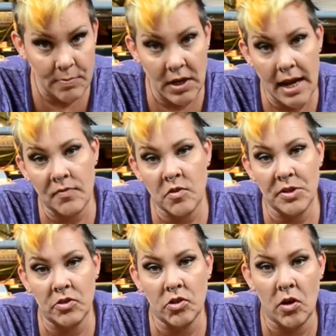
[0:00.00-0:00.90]
but I have to
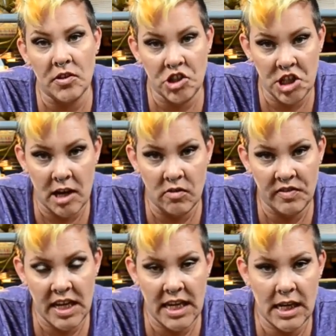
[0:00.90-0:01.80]
build all the
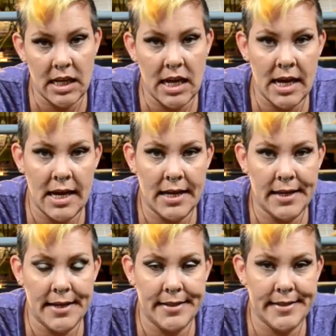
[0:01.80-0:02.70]
shelving
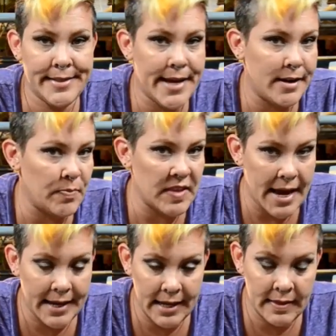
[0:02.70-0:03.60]
and set up
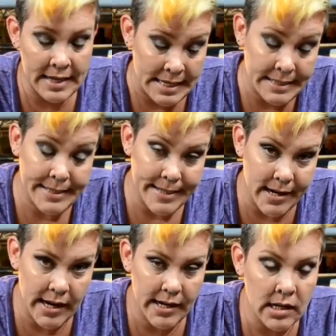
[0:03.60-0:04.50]
the, the
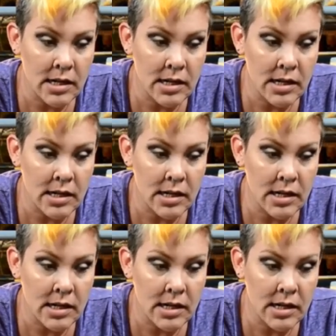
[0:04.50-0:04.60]
inside.